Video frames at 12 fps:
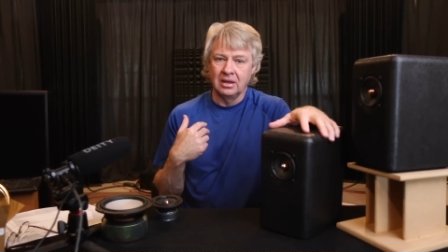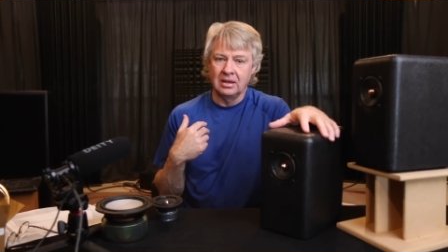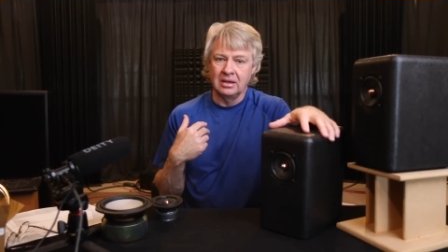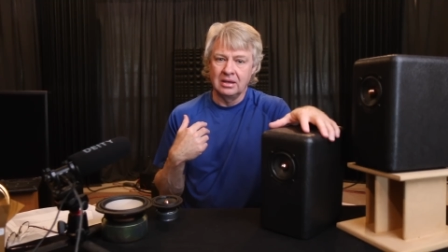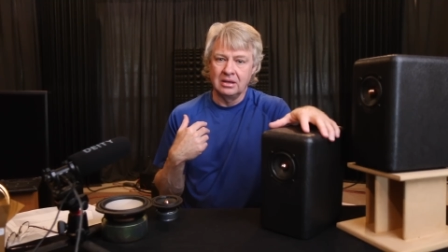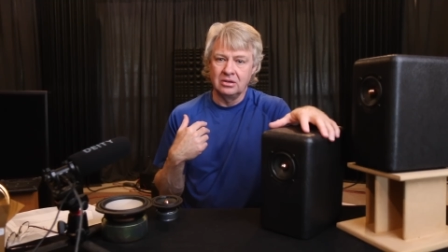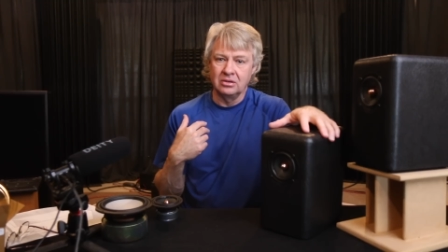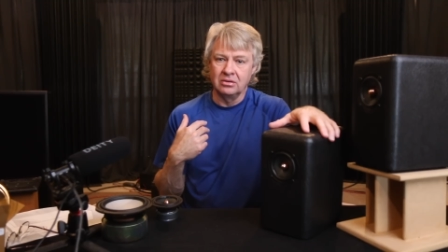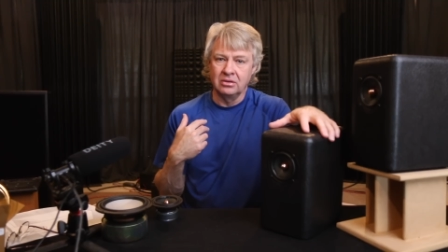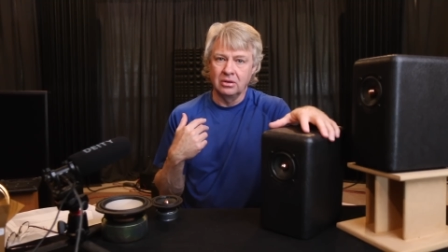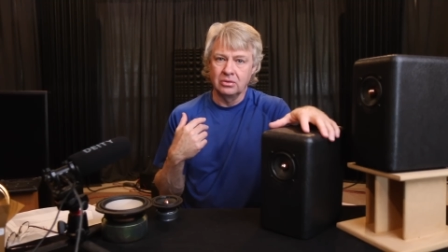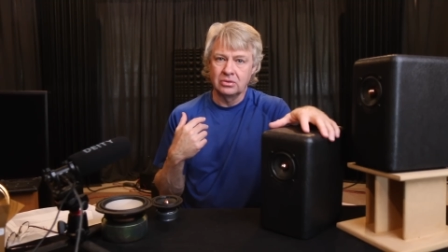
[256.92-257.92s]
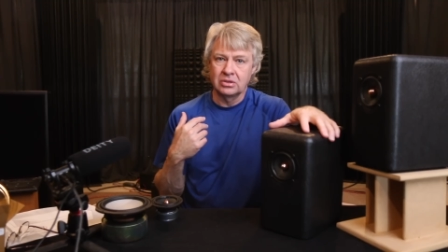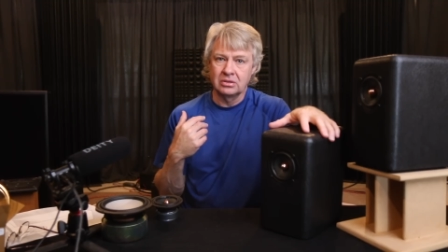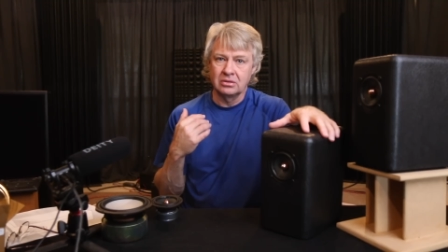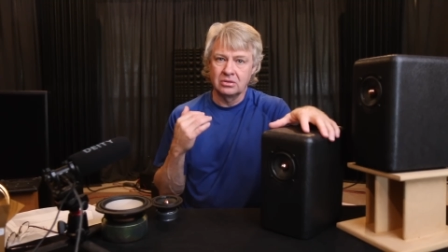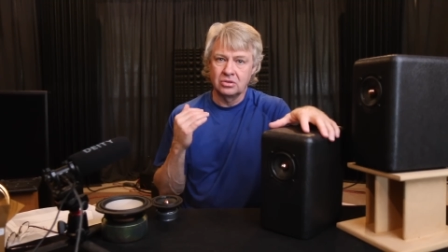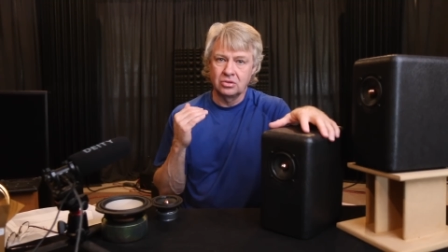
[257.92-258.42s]
And those
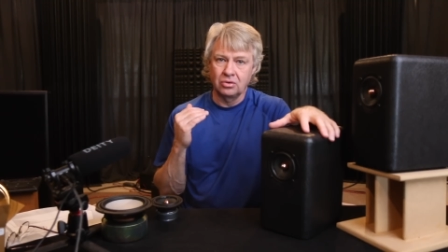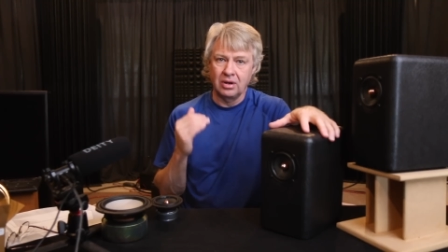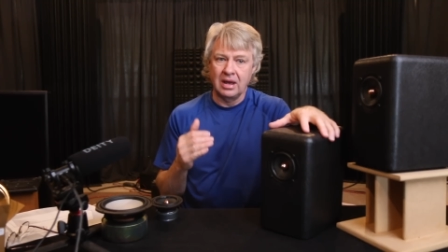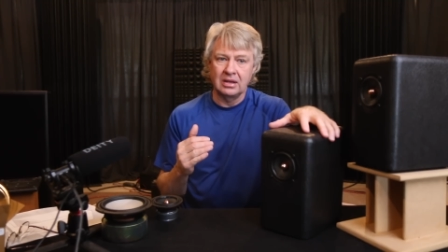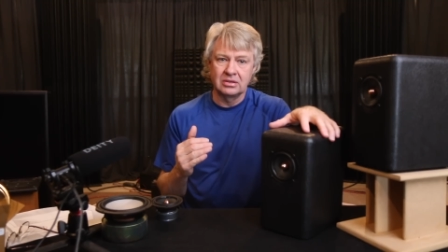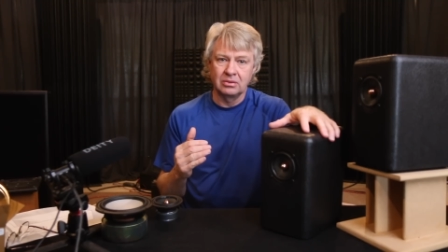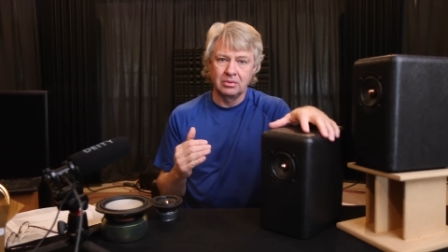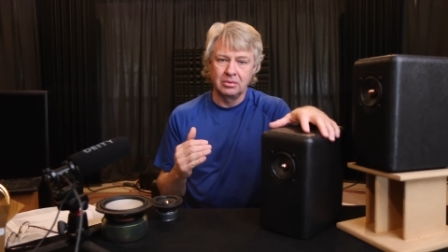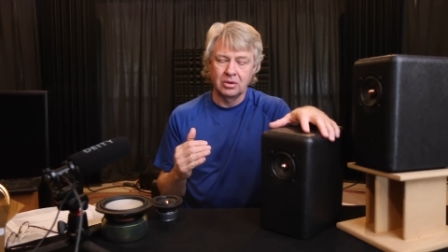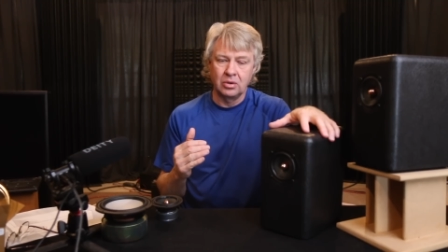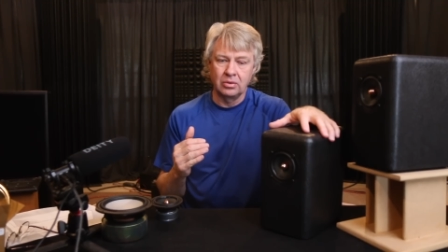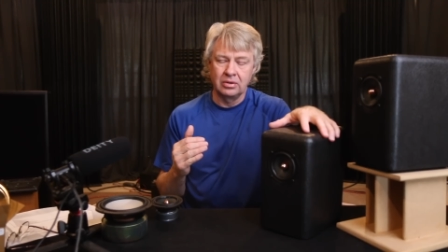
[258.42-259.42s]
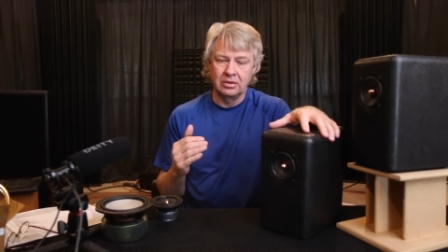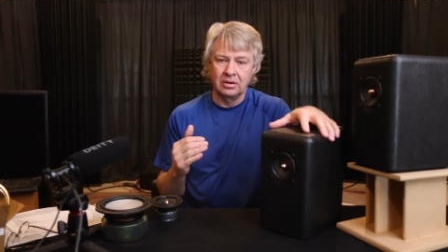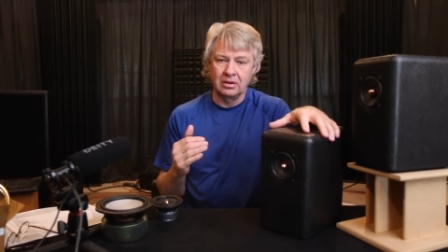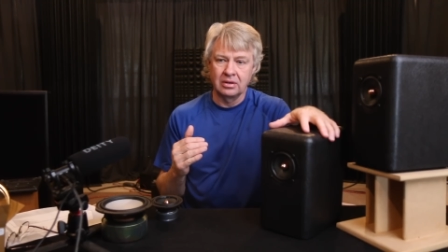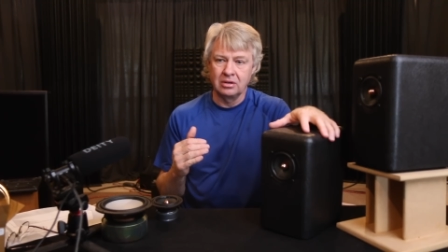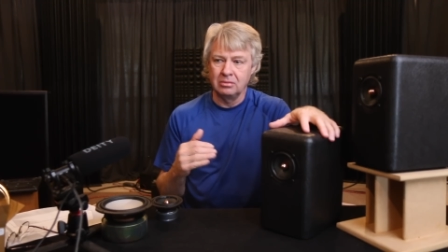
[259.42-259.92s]
tracks that we recorded
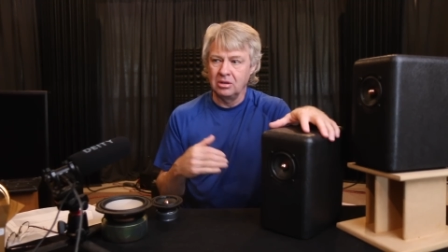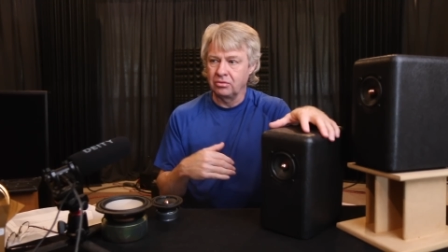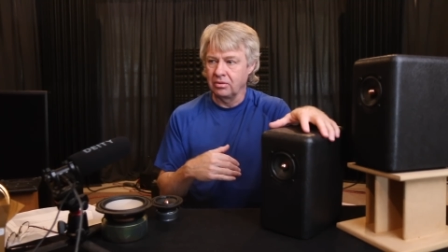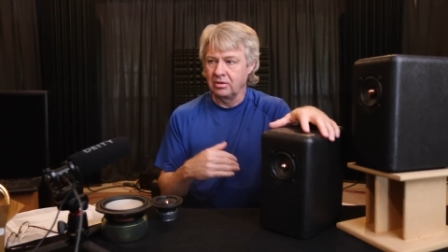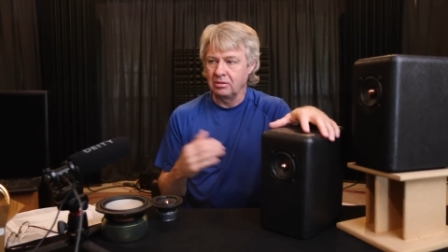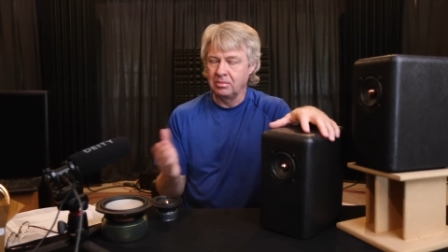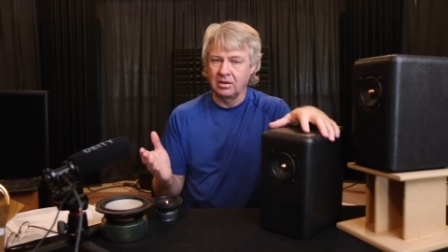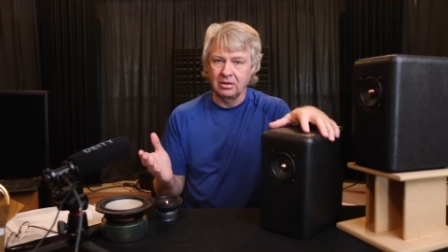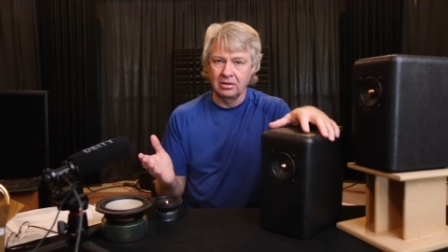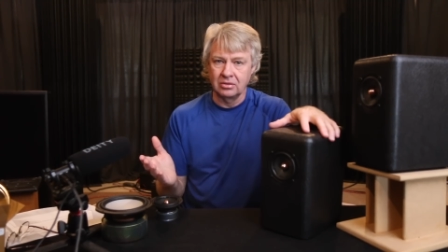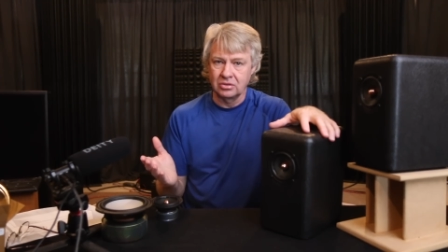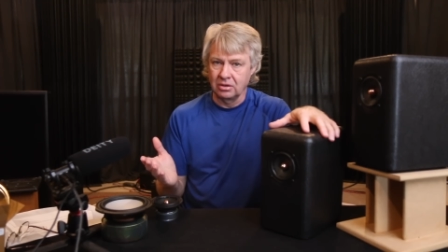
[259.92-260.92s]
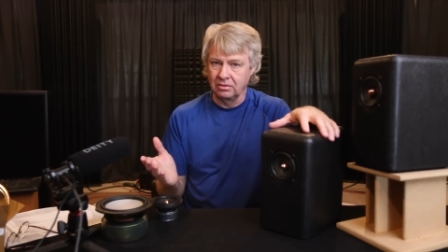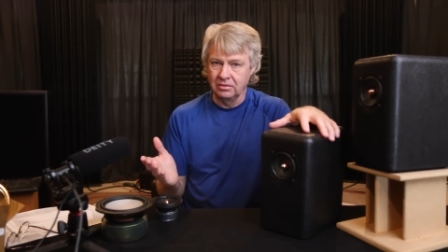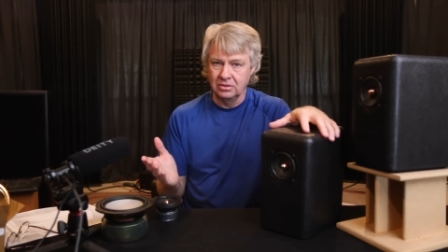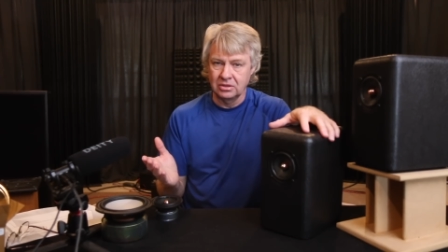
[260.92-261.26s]
are going to be thrown up on our server.